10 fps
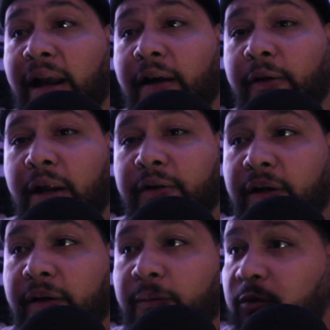I can go down
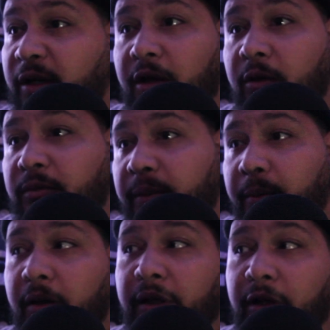there and run to Home
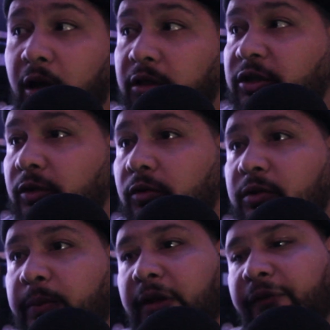Depot and get all the
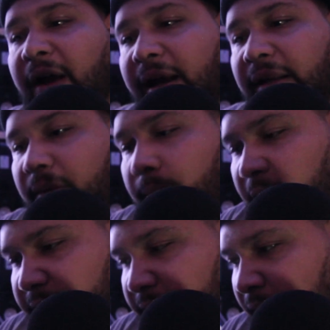tools. But if I got the
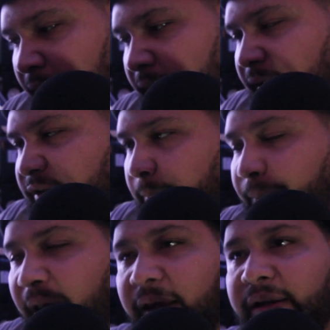money to
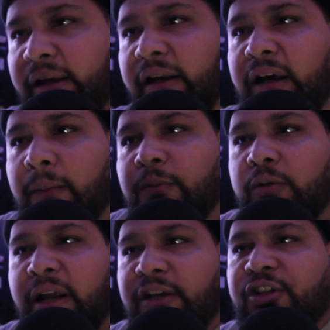pay a nigga to come
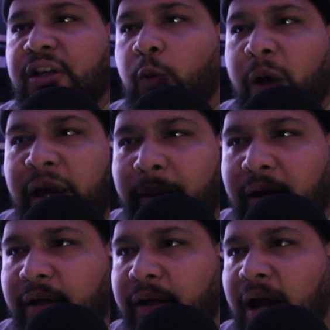do that shit way
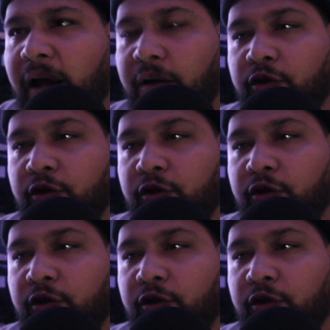better than I can